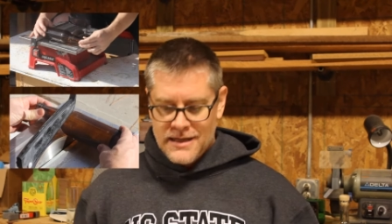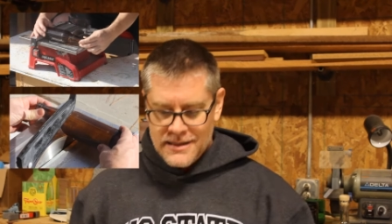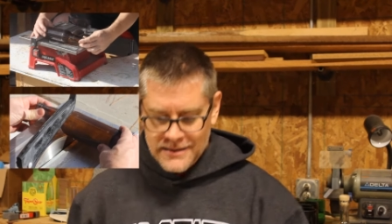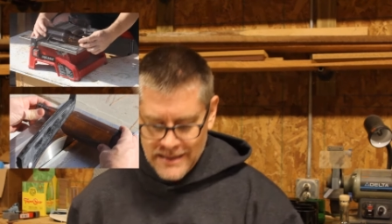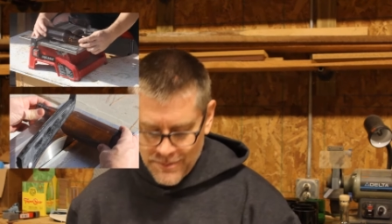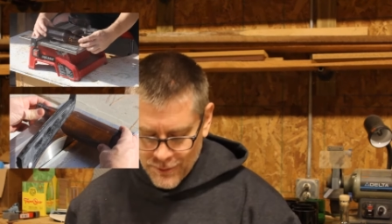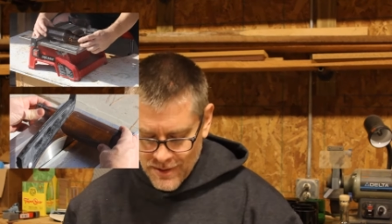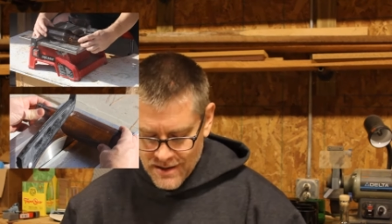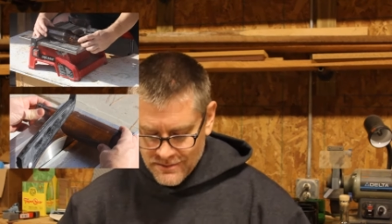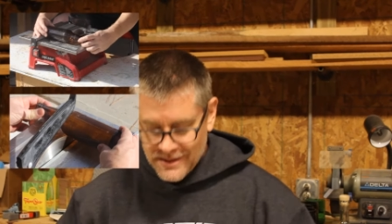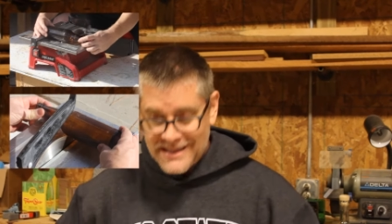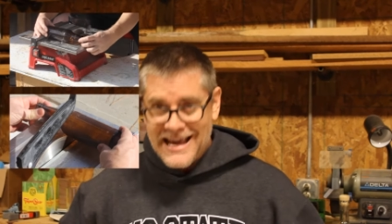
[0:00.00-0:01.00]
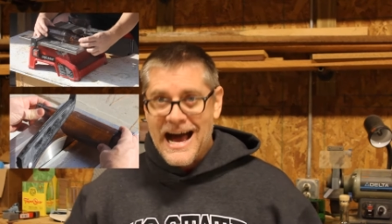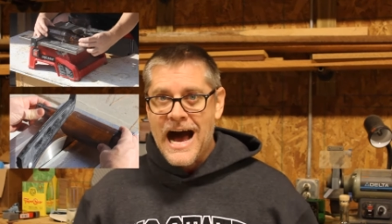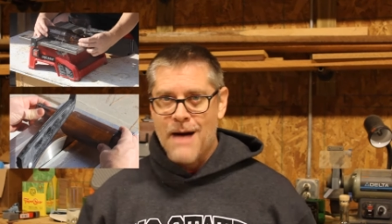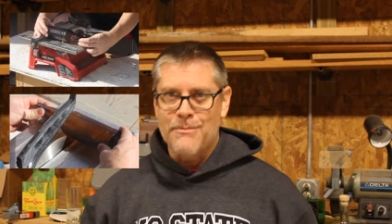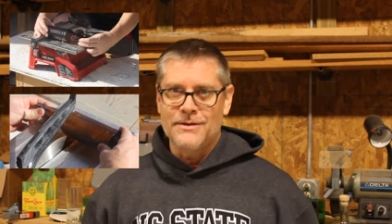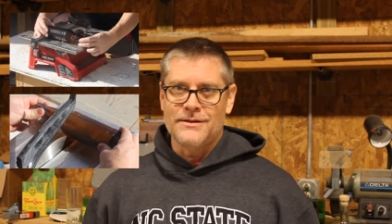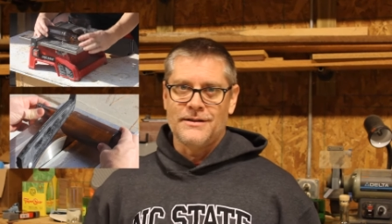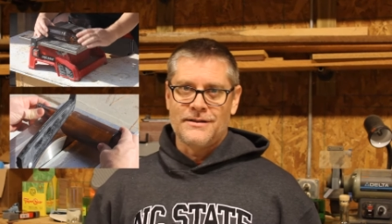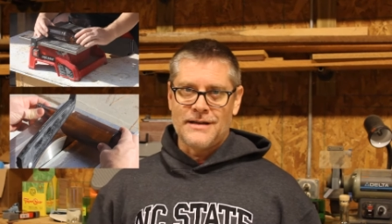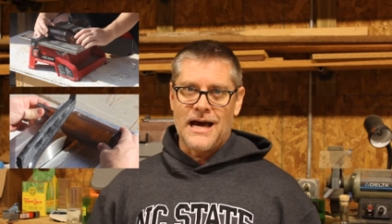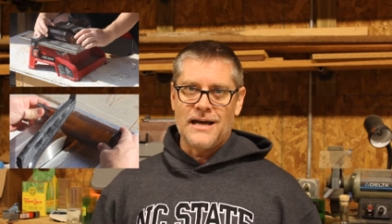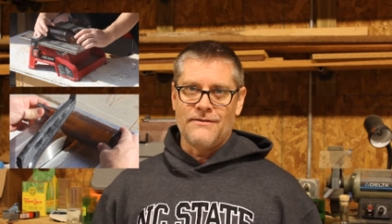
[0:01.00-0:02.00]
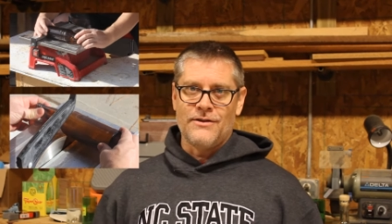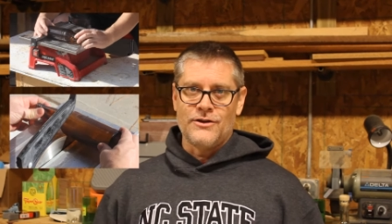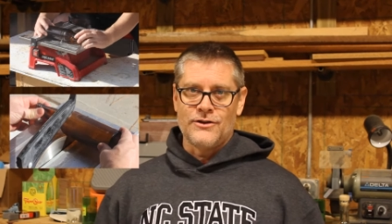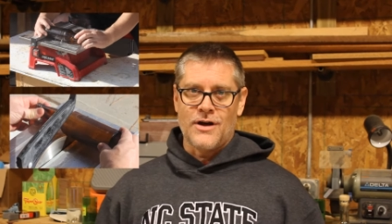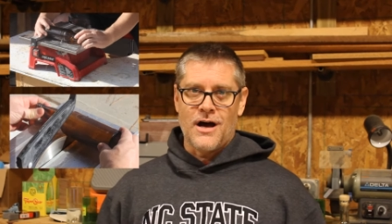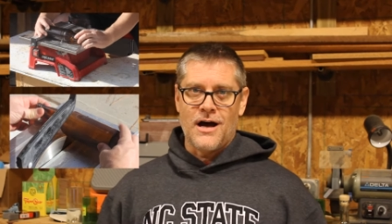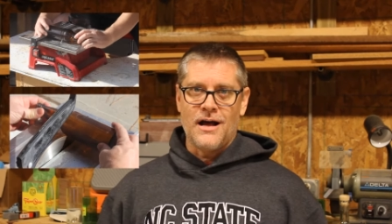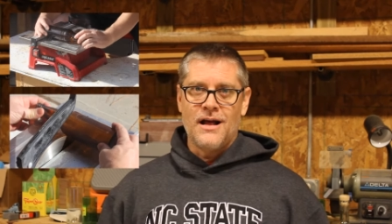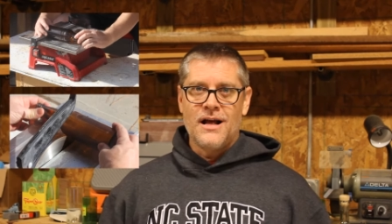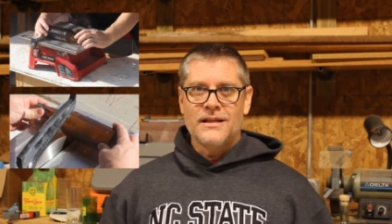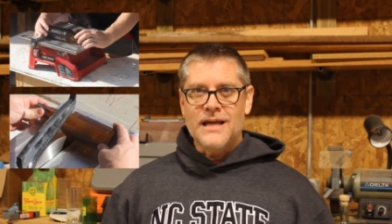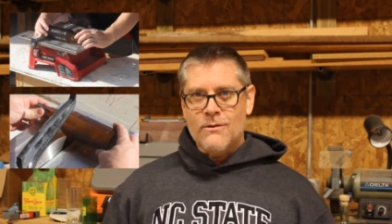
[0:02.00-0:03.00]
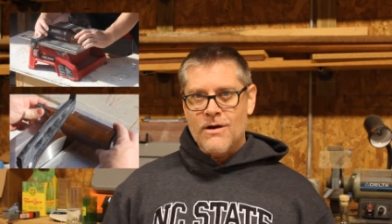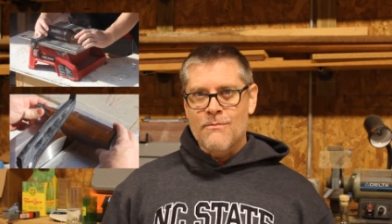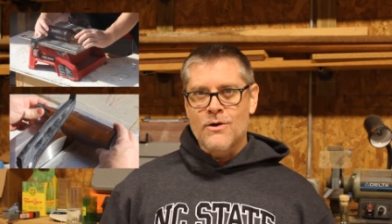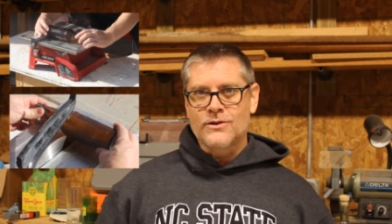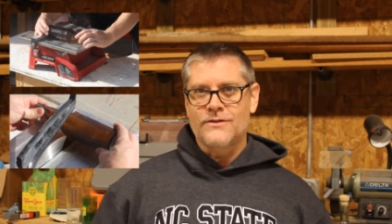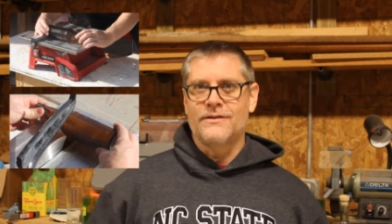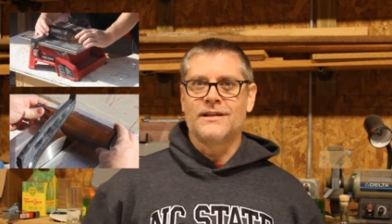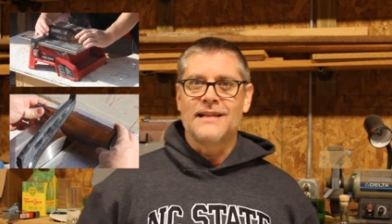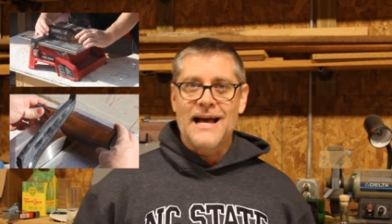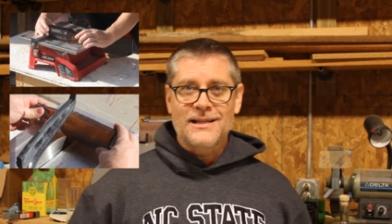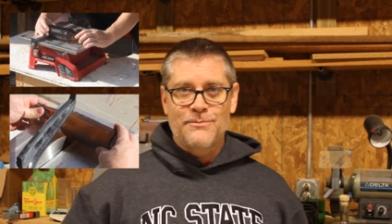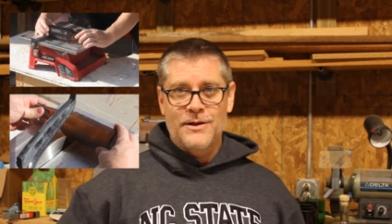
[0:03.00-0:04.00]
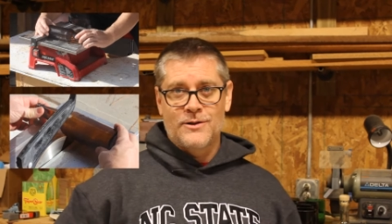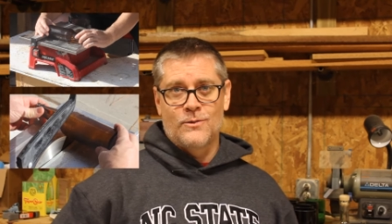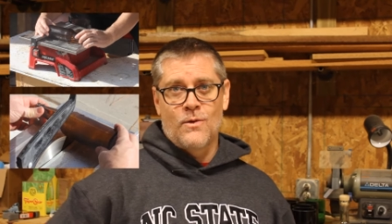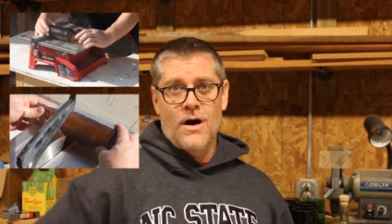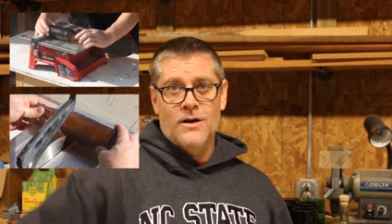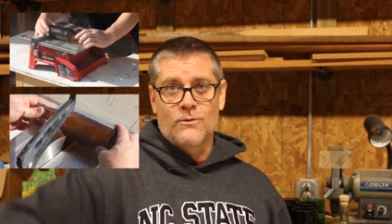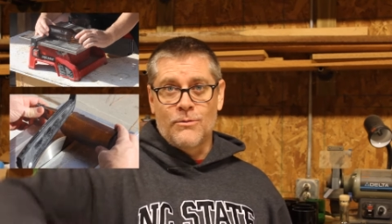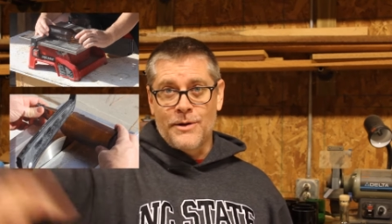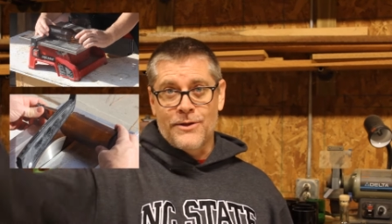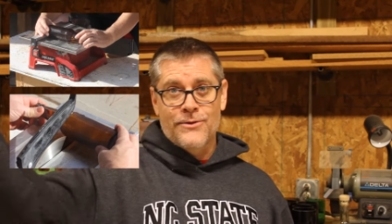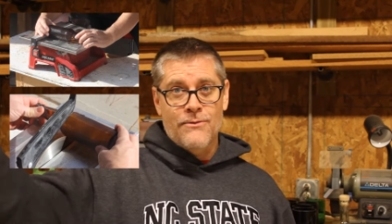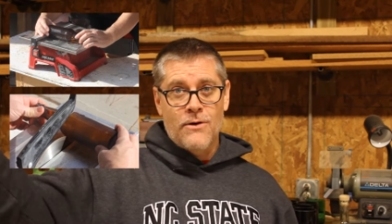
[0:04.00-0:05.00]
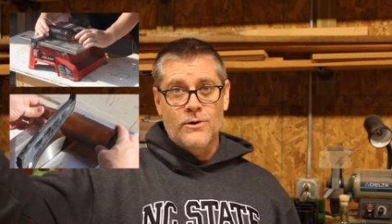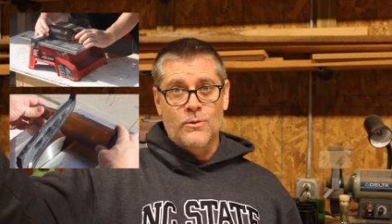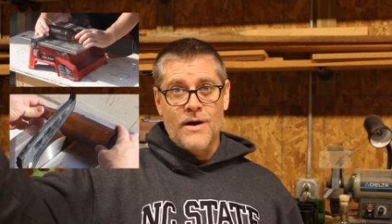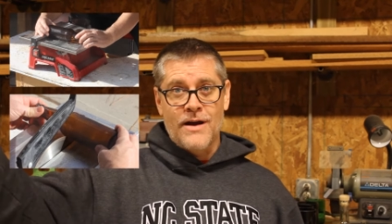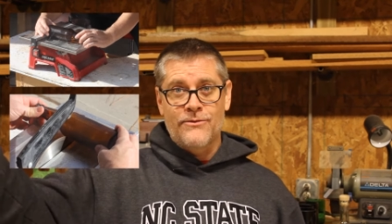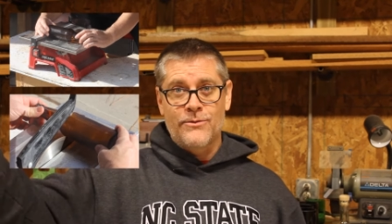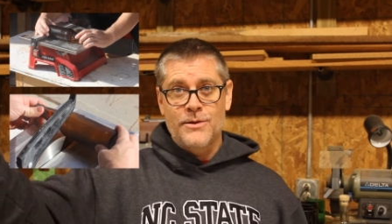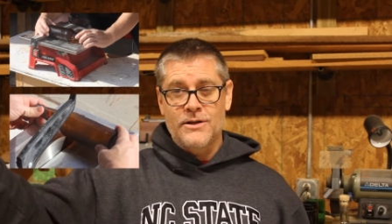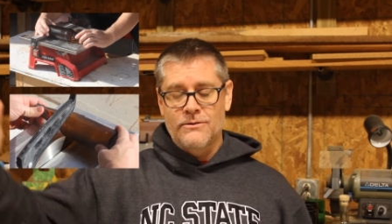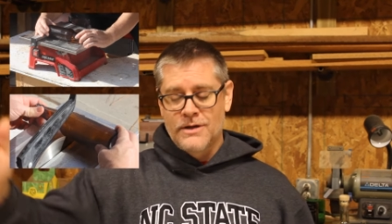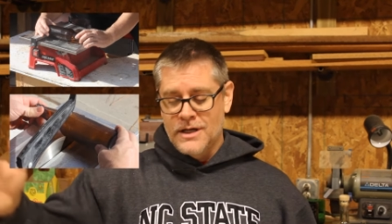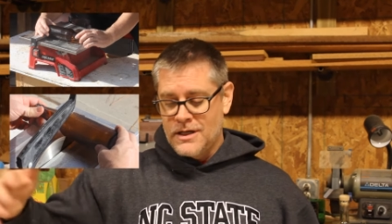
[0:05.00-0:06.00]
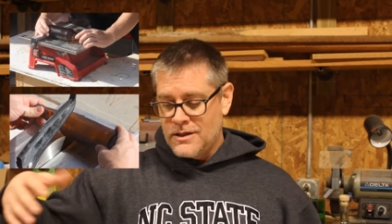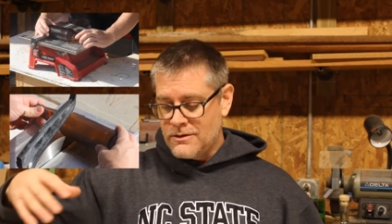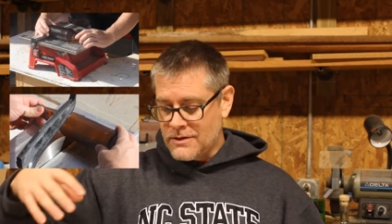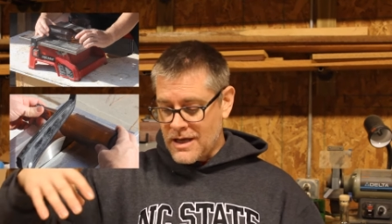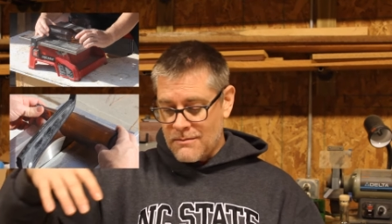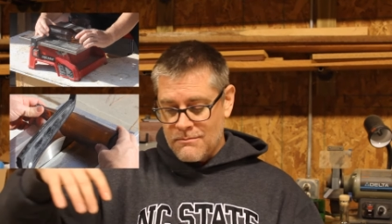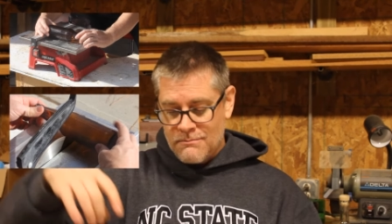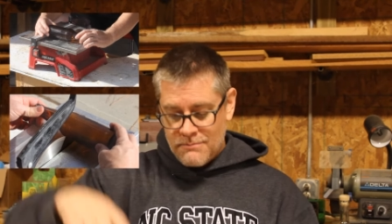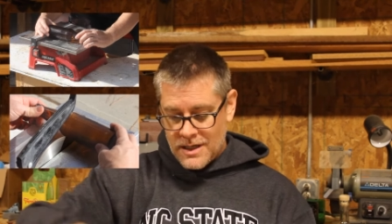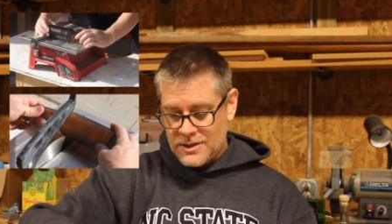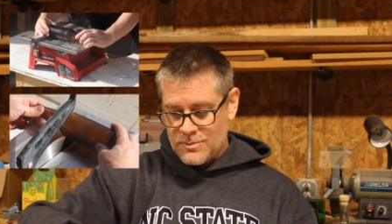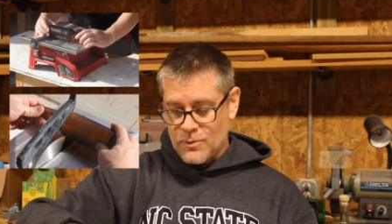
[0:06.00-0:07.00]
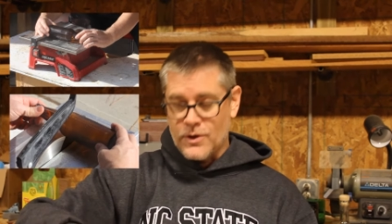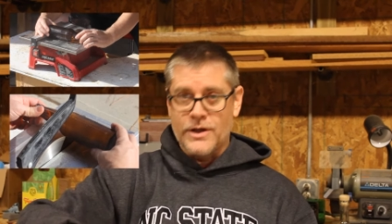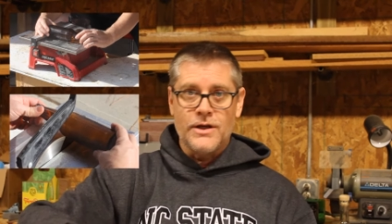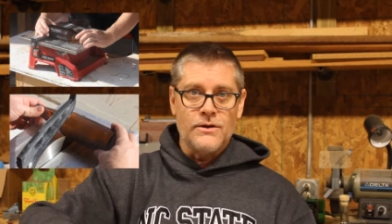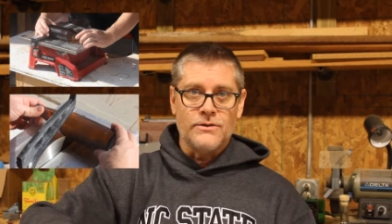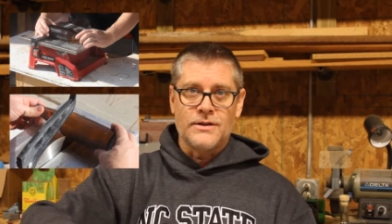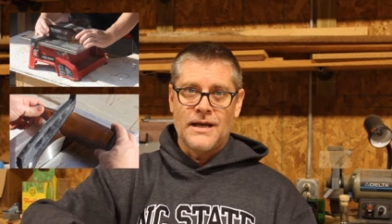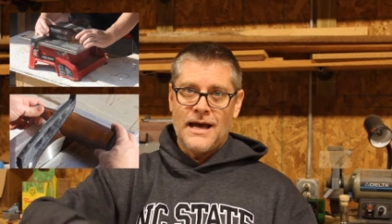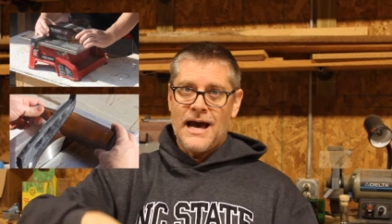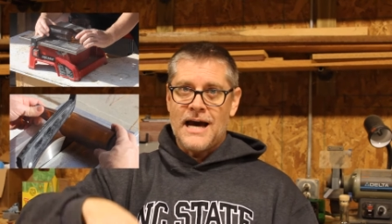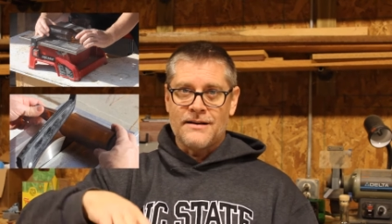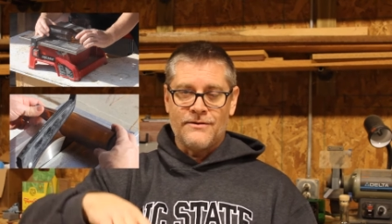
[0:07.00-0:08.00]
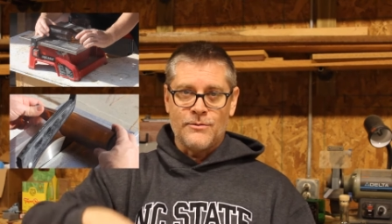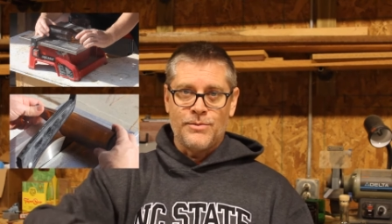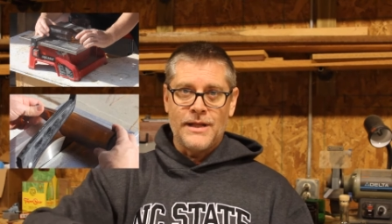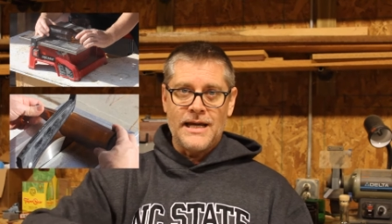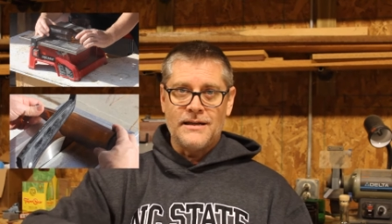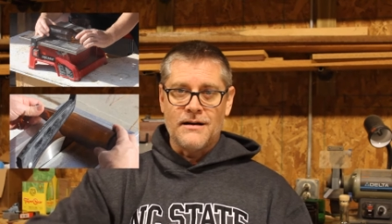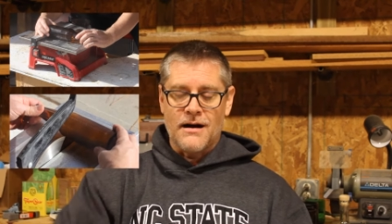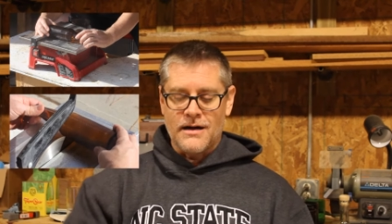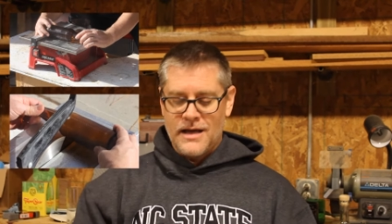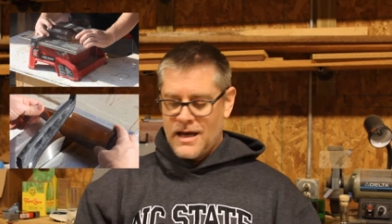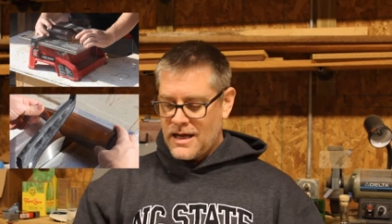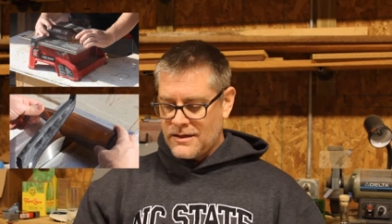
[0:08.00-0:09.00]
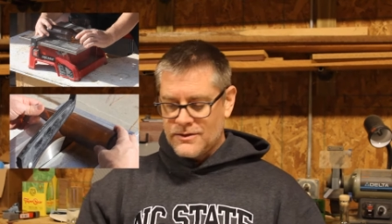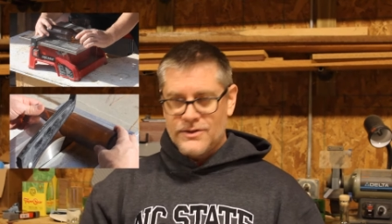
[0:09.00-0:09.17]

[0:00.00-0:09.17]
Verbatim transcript: step around to the opposite side of the saw. That way most of the glass bits and water will be thrown away from you. You'll get much more use out of the blade guard, and you'll